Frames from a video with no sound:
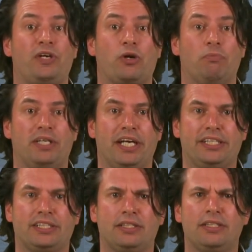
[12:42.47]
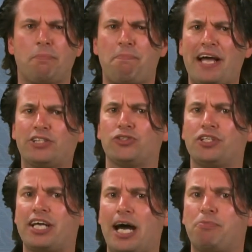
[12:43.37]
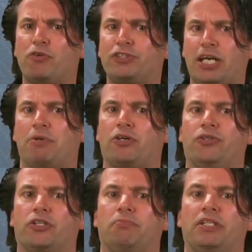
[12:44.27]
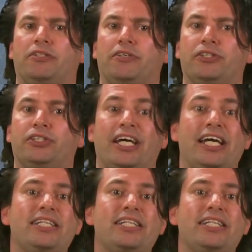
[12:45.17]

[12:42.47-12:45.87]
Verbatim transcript: recombination depends on the type of semiconductor materials